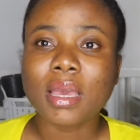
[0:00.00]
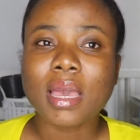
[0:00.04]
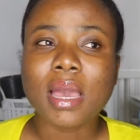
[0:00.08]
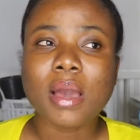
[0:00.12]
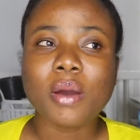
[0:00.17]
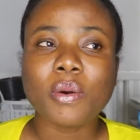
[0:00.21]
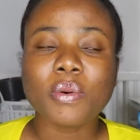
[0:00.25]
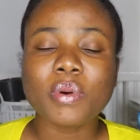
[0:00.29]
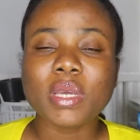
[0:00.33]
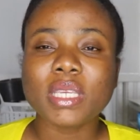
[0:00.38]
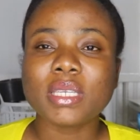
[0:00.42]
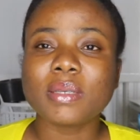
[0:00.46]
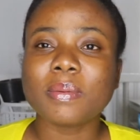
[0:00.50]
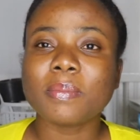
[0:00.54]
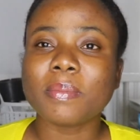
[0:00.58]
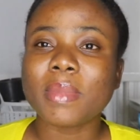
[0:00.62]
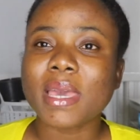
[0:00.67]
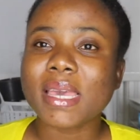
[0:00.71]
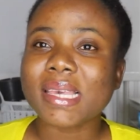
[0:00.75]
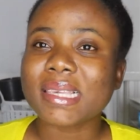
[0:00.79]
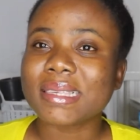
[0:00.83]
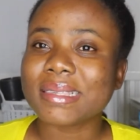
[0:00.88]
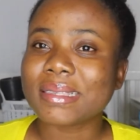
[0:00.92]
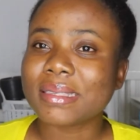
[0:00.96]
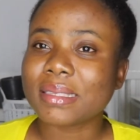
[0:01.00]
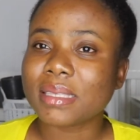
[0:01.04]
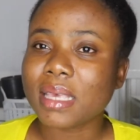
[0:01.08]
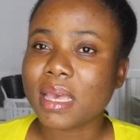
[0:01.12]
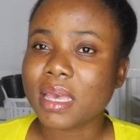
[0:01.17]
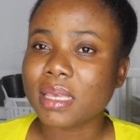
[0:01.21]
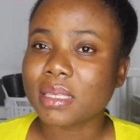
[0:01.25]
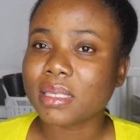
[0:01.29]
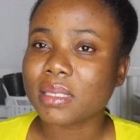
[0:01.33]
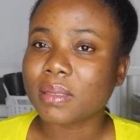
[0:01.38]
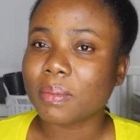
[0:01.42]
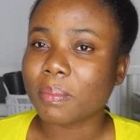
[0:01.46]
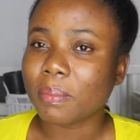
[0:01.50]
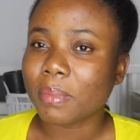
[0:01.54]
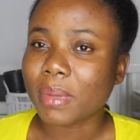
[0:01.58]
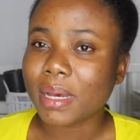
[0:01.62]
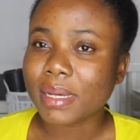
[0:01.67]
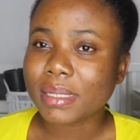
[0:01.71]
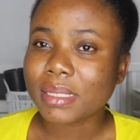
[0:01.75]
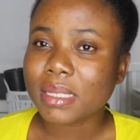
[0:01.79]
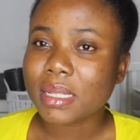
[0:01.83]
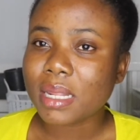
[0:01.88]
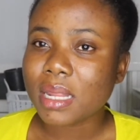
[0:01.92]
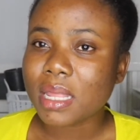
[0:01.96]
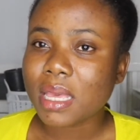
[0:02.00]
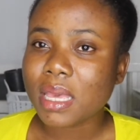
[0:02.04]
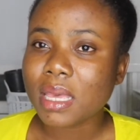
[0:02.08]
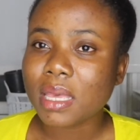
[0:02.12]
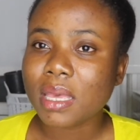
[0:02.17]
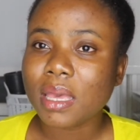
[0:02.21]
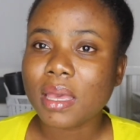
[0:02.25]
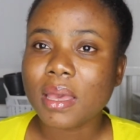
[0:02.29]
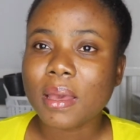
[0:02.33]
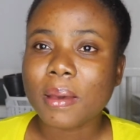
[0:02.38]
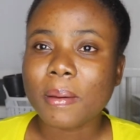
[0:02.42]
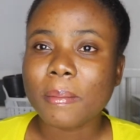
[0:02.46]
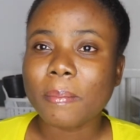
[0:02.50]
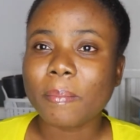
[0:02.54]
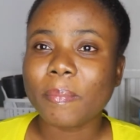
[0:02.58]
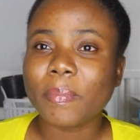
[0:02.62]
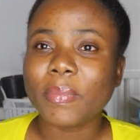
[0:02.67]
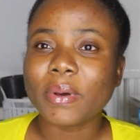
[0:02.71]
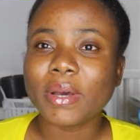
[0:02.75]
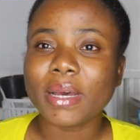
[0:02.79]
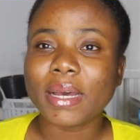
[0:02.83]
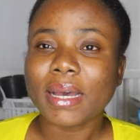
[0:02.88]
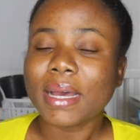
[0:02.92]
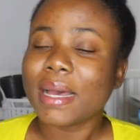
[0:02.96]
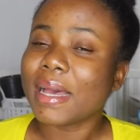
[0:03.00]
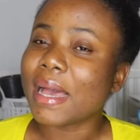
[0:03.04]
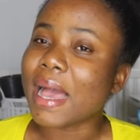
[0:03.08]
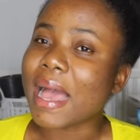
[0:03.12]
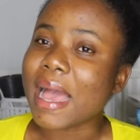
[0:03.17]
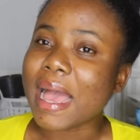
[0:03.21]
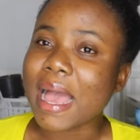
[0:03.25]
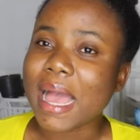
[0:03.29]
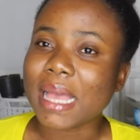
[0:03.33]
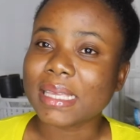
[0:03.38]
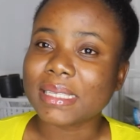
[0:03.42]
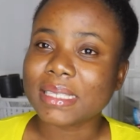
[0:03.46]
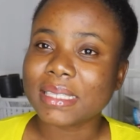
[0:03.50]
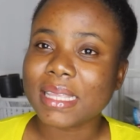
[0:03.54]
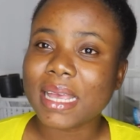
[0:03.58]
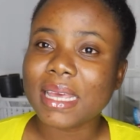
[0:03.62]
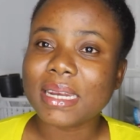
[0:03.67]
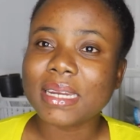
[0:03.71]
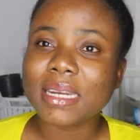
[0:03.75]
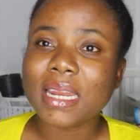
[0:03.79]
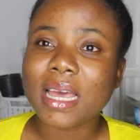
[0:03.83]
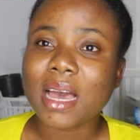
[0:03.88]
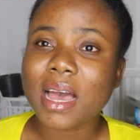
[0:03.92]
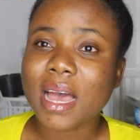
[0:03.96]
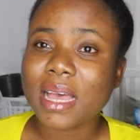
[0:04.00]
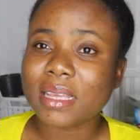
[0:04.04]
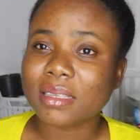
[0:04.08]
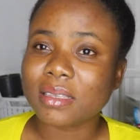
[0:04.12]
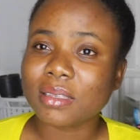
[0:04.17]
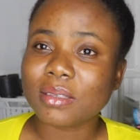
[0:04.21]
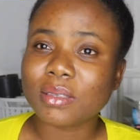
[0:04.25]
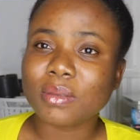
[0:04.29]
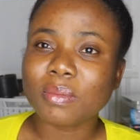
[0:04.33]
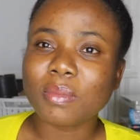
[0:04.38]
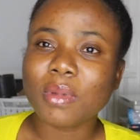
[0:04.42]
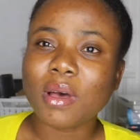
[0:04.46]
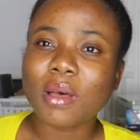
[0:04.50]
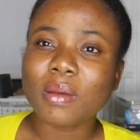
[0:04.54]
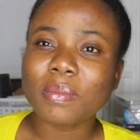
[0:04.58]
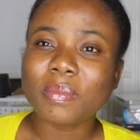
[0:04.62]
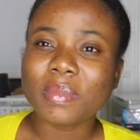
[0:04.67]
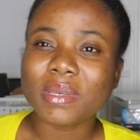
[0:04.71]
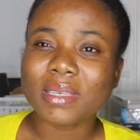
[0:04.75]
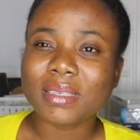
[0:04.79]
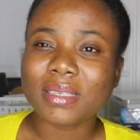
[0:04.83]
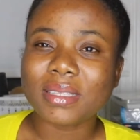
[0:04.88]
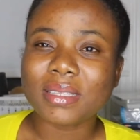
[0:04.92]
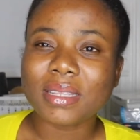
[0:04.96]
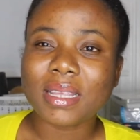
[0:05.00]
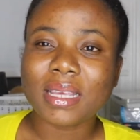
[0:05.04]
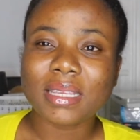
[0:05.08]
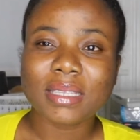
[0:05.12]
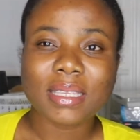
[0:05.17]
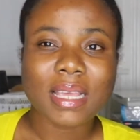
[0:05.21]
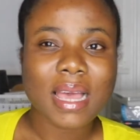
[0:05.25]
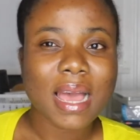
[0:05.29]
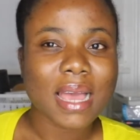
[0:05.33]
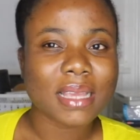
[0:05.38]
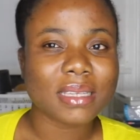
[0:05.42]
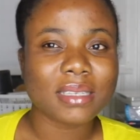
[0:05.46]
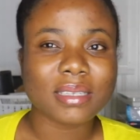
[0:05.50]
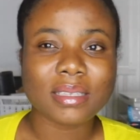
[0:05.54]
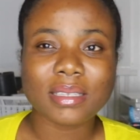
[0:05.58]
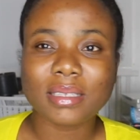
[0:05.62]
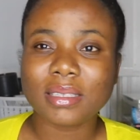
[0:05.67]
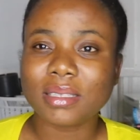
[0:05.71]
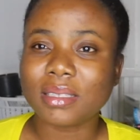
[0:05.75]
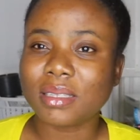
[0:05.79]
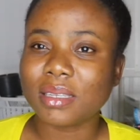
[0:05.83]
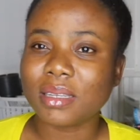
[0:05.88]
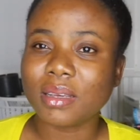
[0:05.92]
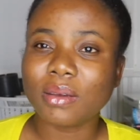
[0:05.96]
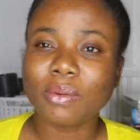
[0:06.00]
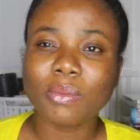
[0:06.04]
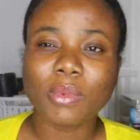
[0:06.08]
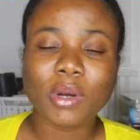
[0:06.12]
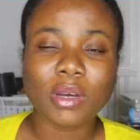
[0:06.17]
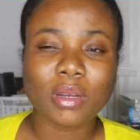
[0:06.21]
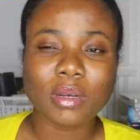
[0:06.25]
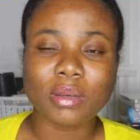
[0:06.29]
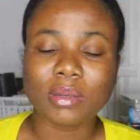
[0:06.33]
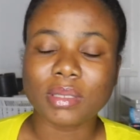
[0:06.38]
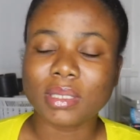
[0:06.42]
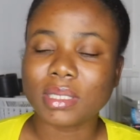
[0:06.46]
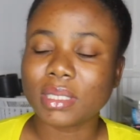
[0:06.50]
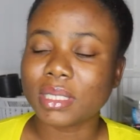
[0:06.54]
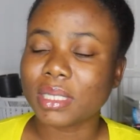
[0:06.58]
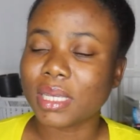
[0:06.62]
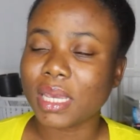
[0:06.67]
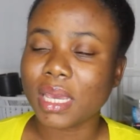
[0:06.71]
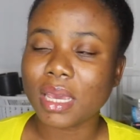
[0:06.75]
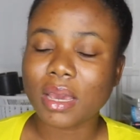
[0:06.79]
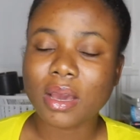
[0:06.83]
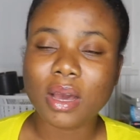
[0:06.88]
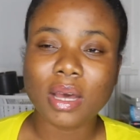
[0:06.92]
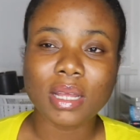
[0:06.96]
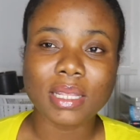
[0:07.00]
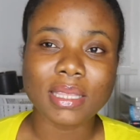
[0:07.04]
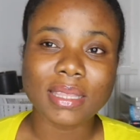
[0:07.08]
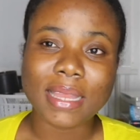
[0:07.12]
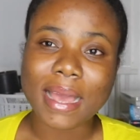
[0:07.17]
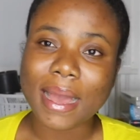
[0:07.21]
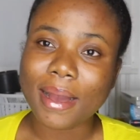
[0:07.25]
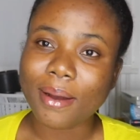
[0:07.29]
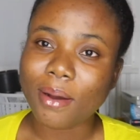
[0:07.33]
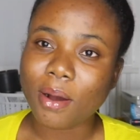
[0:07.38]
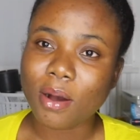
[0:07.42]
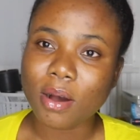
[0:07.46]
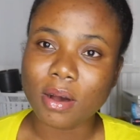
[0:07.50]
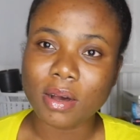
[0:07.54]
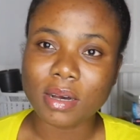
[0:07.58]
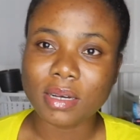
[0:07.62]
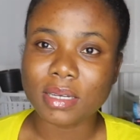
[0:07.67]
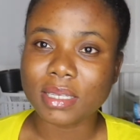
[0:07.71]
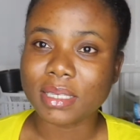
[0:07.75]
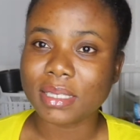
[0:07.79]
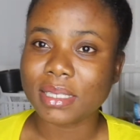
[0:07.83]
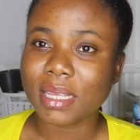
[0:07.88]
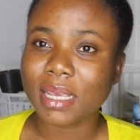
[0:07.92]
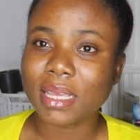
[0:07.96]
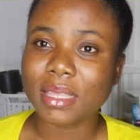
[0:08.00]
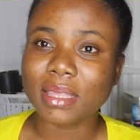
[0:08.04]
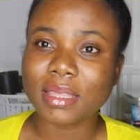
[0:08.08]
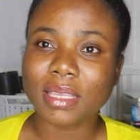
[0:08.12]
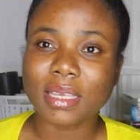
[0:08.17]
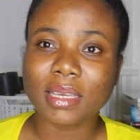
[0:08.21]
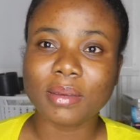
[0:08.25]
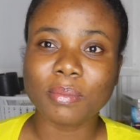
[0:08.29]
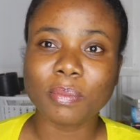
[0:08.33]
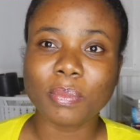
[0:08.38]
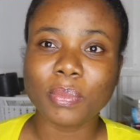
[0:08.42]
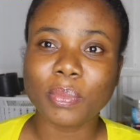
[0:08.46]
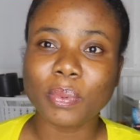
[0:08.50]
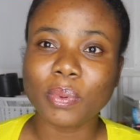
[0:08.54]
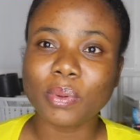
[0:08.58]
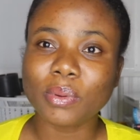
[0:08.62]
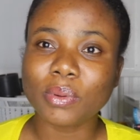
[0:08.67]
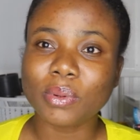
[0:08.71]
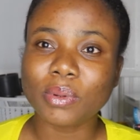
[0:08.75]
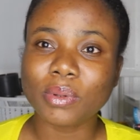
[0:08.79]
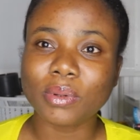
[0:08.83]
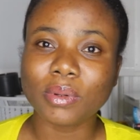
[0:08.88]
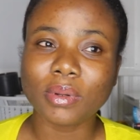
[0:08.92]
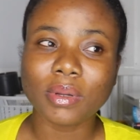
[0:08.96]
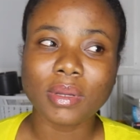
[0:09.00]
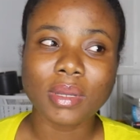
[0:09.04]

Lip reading: which makes sense monthly. But starting out as a small business, I just didn't want to take on that cost and then put